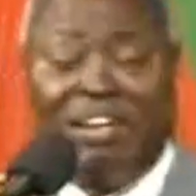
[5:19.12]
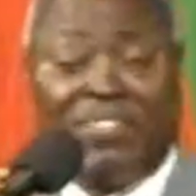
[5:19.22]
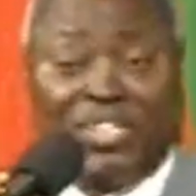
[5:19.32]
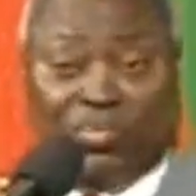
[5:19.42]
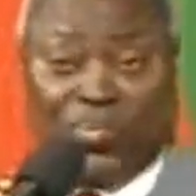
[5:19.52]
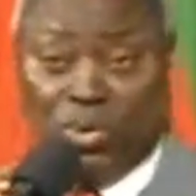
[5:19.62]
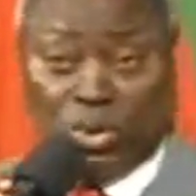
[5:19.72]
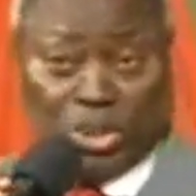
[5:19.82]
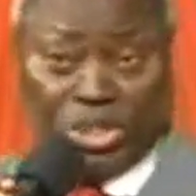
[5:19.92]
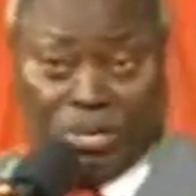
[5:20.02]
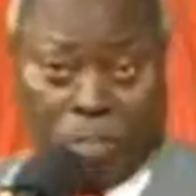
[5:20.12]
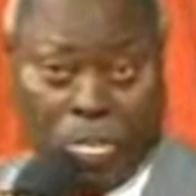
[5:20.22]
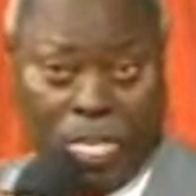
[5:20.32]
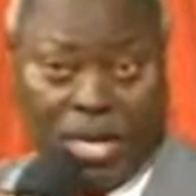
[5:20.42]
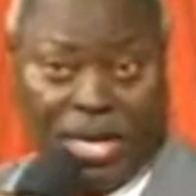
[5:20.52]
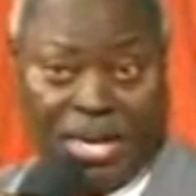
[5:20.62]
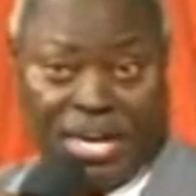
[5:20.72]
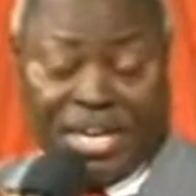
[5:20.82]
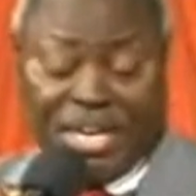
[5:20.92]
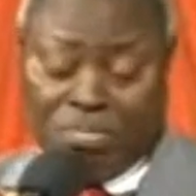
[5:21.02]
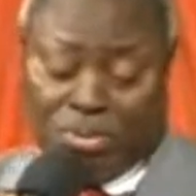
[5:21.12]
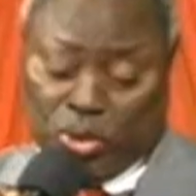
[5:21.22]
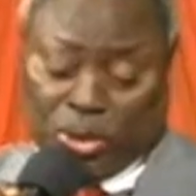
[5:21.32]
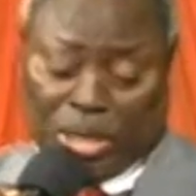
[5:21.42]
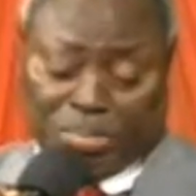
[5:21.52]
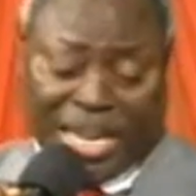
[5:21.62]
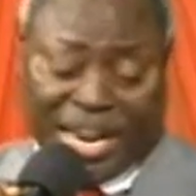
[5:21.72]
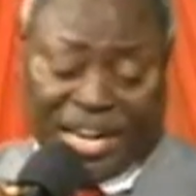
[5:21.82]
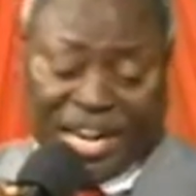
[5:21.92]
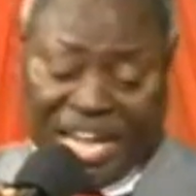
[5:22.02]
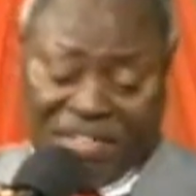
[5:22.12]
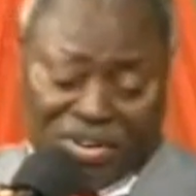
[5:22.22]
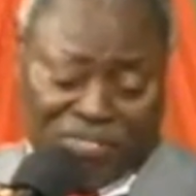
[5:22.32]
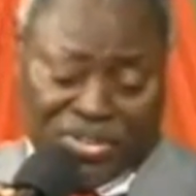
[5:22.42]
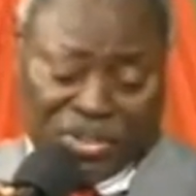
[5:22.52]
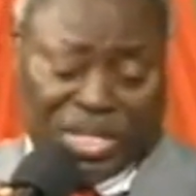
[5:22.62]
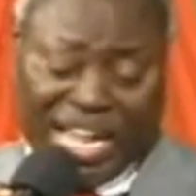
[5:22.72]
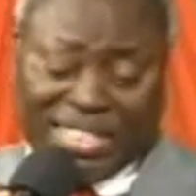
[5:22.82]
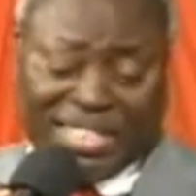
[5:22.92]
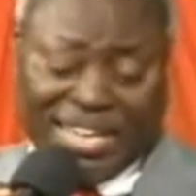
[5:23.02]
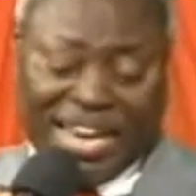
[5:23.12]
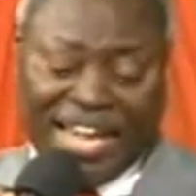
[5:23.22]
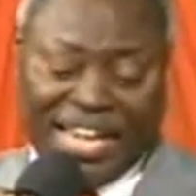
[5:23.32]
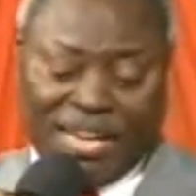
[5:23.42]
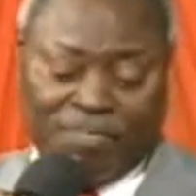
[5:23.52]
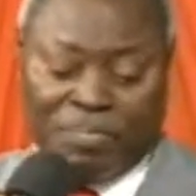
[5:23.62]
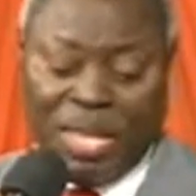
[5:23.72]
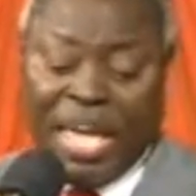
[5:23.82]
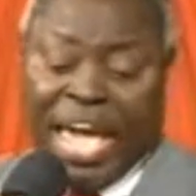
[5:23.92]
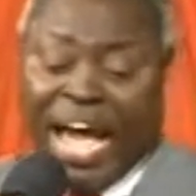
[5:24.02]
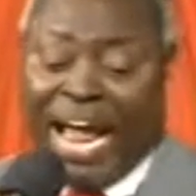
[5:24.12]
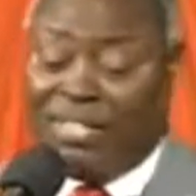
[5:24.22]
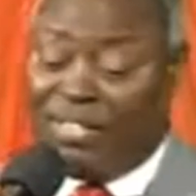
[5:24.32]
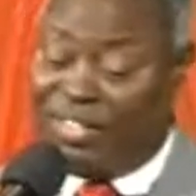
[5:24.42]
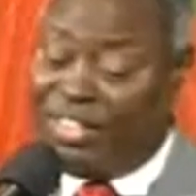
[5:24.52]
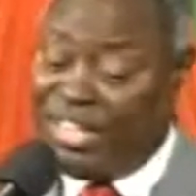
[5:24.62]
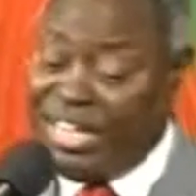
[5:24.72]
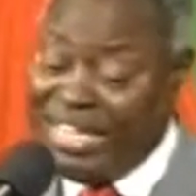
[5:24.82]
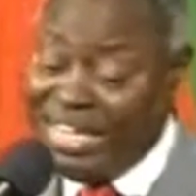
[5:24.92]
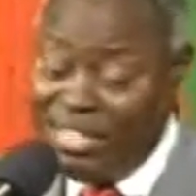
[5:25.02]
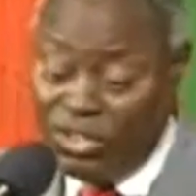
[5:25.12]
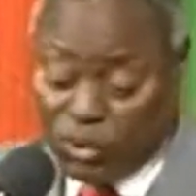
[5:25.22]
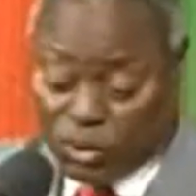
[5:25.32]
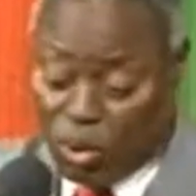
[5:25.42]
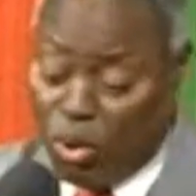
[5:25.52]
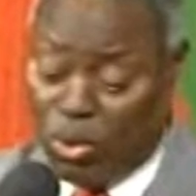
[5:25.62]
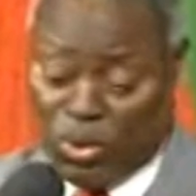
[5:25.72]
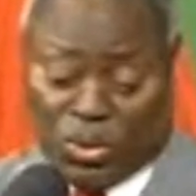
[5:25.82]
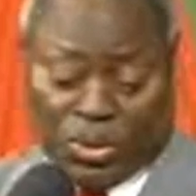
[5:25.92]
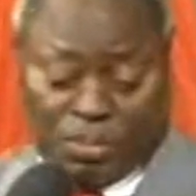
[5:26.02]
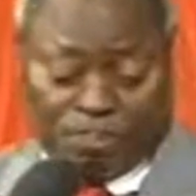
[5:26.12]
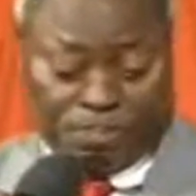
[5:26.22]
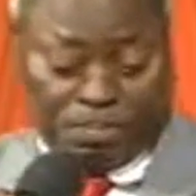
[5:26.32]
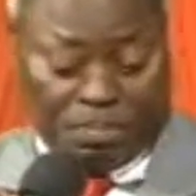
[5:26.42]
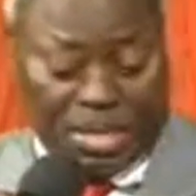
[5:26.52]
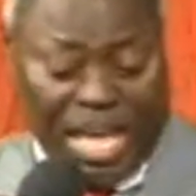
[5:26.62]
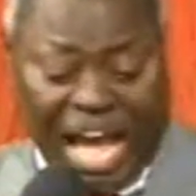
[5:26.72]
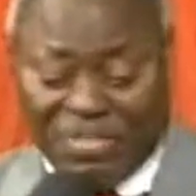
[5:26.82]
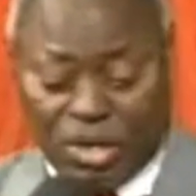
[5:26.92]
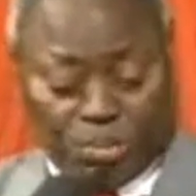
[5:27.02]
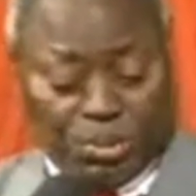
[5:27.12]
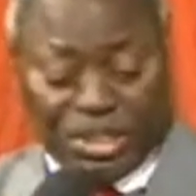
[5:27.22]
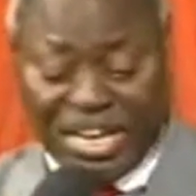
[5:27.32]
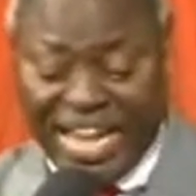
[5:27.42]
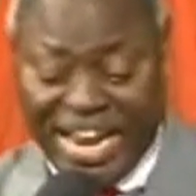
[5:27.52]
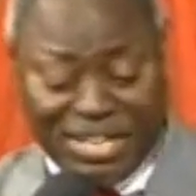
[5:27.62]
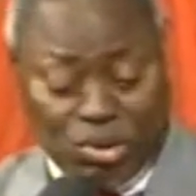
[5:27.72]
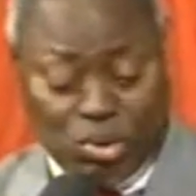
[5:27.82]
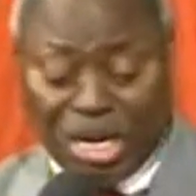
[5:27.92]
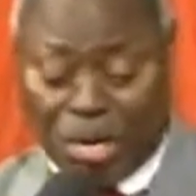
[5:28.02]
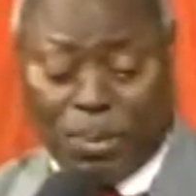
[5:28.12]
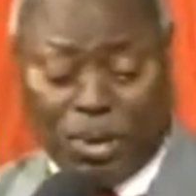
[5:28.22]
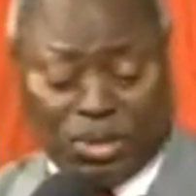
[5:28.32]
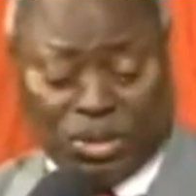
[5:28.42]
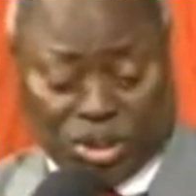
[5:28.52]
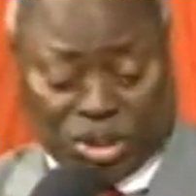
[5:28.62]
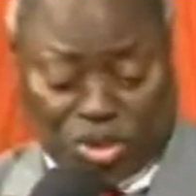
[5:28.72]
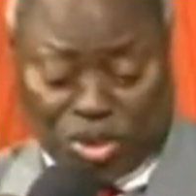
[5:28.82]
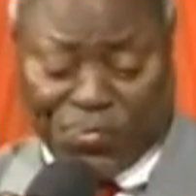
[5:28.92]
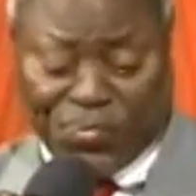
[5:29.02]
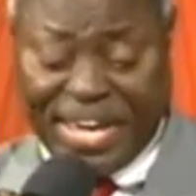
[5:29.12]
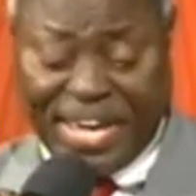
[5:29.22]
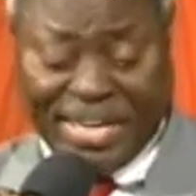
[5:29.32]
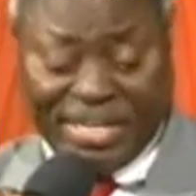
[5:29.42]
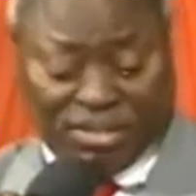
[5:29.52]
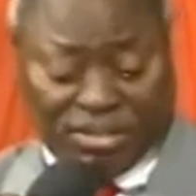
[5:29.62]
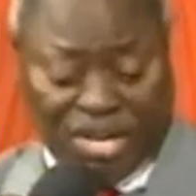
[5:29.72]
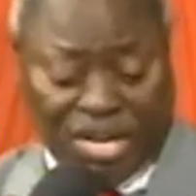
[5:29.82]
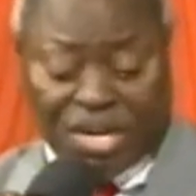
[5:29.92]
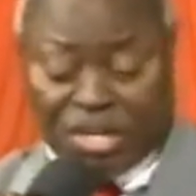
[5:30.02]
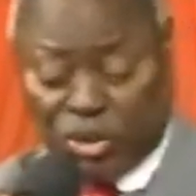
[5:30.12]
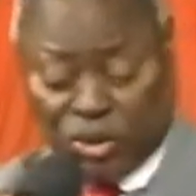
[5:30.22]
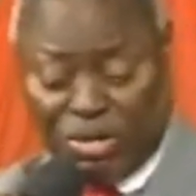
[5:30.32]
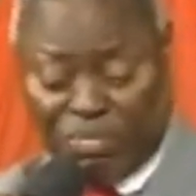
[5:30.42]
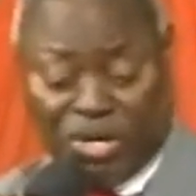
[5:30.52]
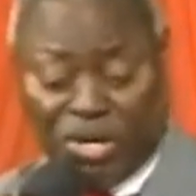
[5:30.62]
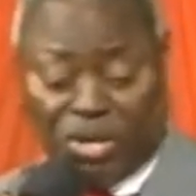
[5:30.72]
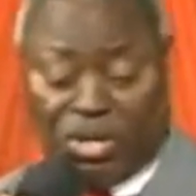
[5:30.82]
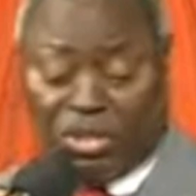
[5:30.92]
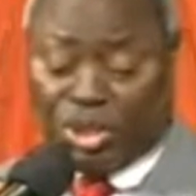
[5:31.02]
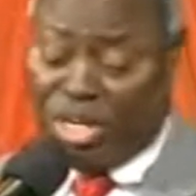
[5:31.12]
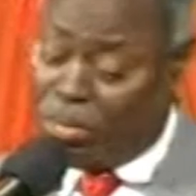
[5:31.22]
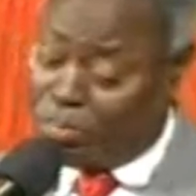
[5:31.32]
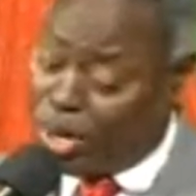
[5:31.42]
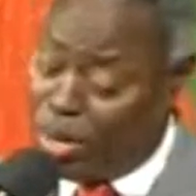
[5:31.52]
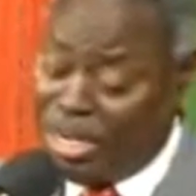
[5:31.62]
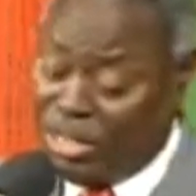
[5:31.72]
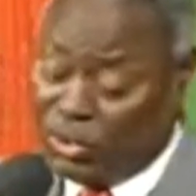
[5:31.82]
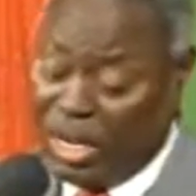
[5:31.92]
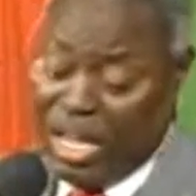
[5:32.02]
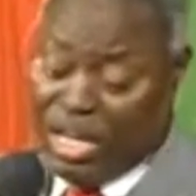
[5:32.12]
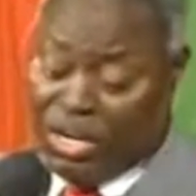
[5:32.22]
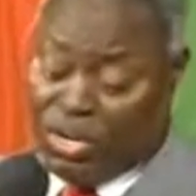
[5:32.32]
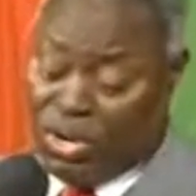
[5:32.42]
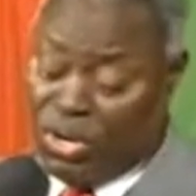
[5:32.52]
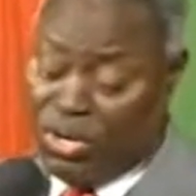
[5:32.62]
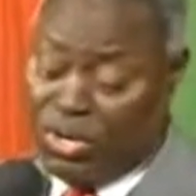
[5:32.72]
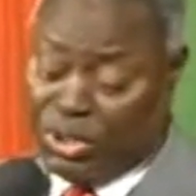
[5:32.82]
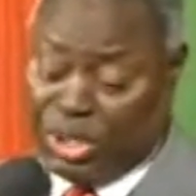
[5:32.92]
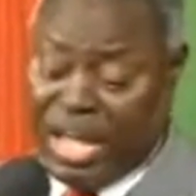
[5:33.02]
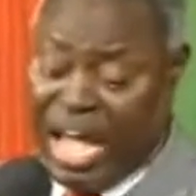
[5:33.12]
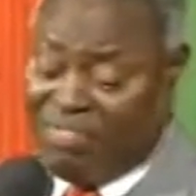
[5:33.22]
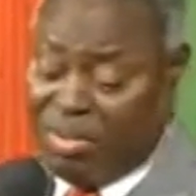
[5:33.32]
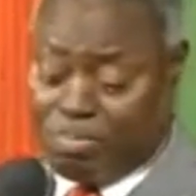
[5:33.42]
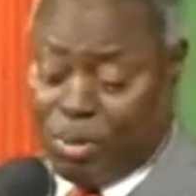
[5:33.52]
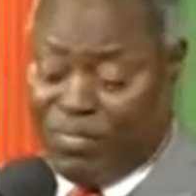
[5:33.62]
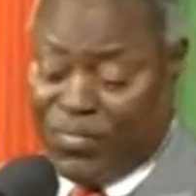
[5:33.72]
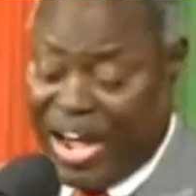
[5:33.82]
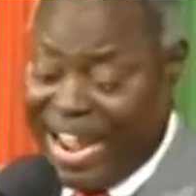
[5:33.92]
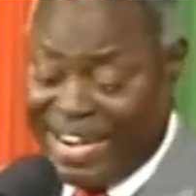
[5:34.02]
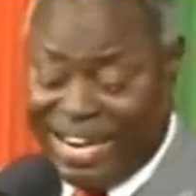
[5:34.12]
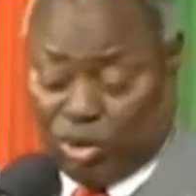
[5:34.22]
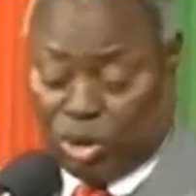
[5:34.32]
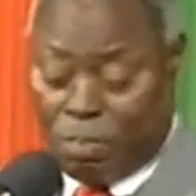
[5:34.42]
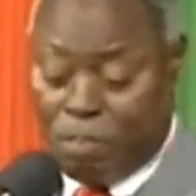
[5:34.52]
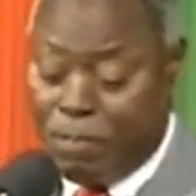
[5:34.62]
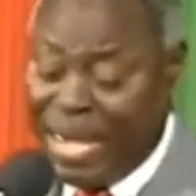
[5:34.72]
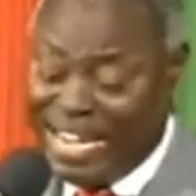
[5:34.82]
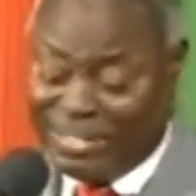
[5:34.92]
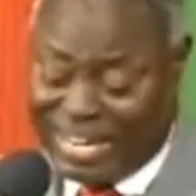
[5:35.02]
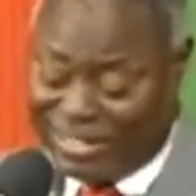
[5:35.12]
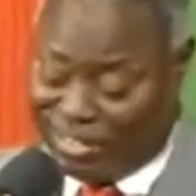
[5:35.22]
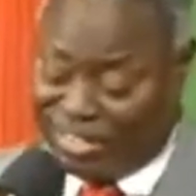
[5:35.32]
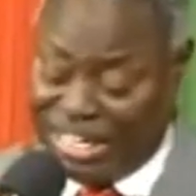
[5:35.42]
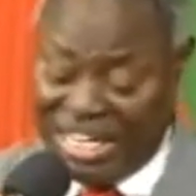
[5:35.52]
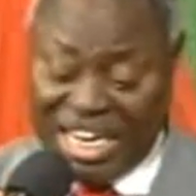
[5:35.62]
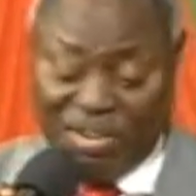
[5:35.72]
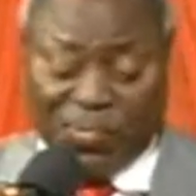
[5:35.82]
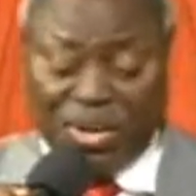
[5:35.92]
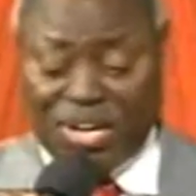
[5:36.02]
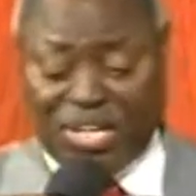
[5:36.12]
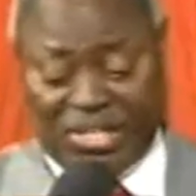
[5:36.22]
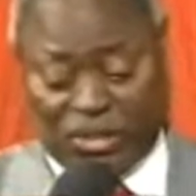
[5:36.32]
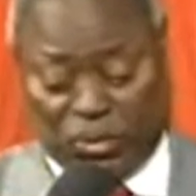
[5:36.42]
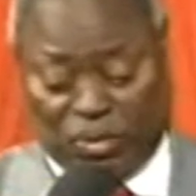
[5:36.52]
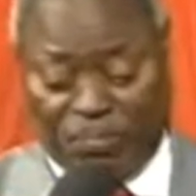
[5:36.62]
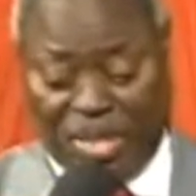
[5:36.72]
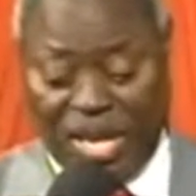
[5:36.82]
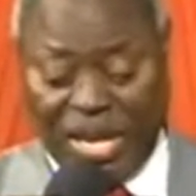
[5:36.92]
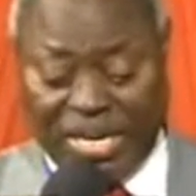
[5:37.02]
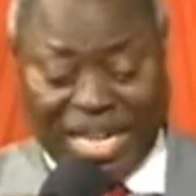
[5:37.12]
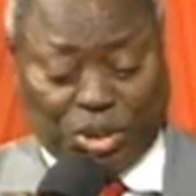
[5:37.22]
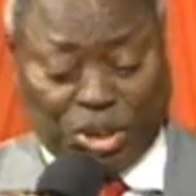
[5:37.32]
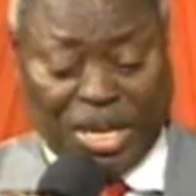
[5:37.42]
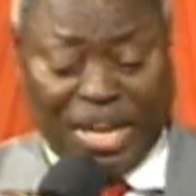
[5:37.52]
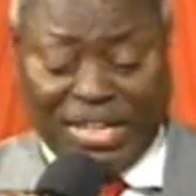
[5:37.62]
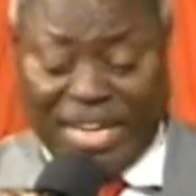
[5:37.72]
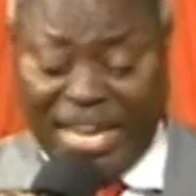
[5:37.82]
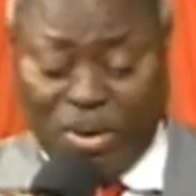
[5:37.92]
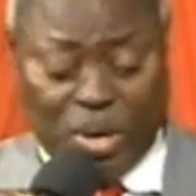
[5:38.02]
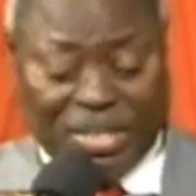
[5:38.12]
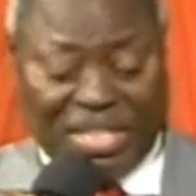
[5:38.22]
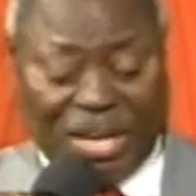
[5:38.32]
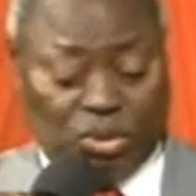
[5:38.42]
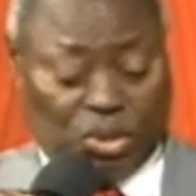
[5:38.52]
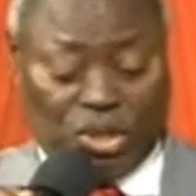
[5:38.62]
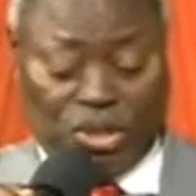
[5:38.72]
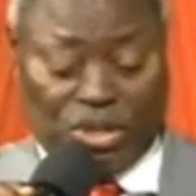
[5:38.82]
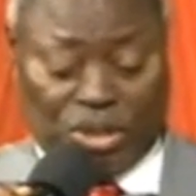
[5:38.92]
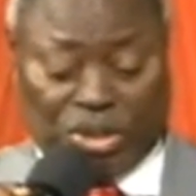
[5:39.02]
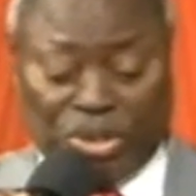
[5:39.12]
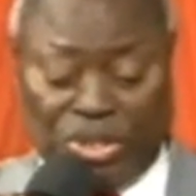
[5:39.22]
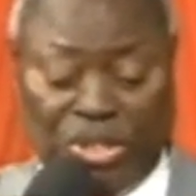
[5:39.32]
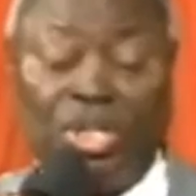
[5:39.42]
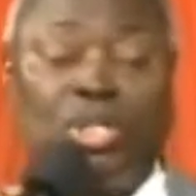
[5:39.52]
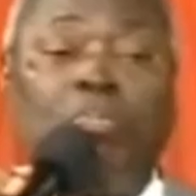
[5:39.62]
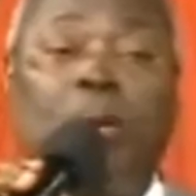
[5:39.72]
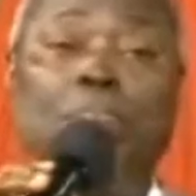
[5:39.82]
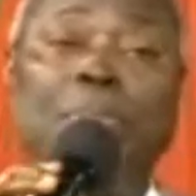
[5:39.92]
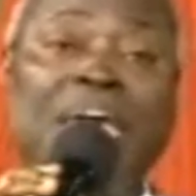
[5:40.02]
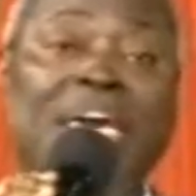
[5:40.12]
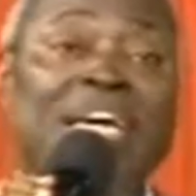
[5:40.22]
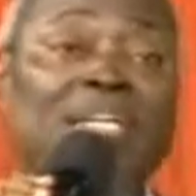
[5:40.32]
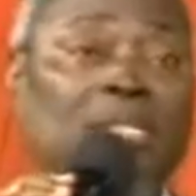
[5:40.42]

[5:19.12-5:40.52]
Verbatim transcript: and verse 40. Hebrews chapter 11 verse 39. And these all, having obtained a good report through faith, received not the promise God having provided some better thing for us that they without us should not be made